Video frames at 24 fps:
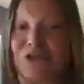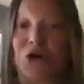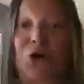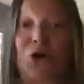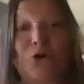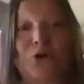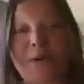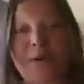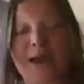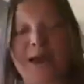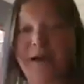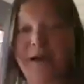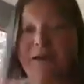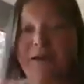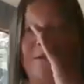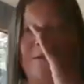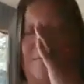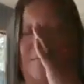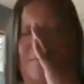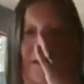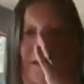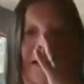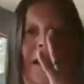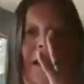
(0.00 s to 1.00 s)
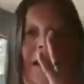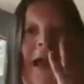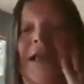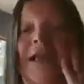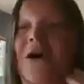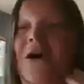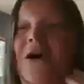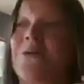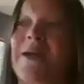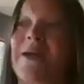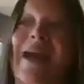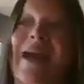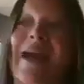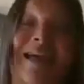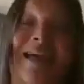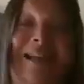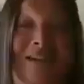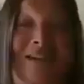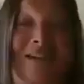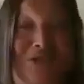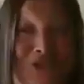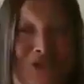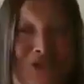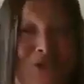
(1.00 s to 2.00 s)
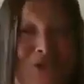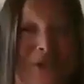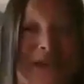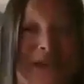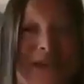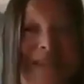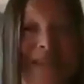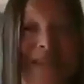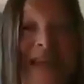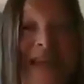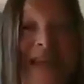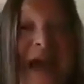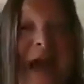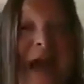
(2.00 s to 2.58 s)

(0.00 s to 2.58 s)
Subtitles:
turn around and be like, okay, let's do this.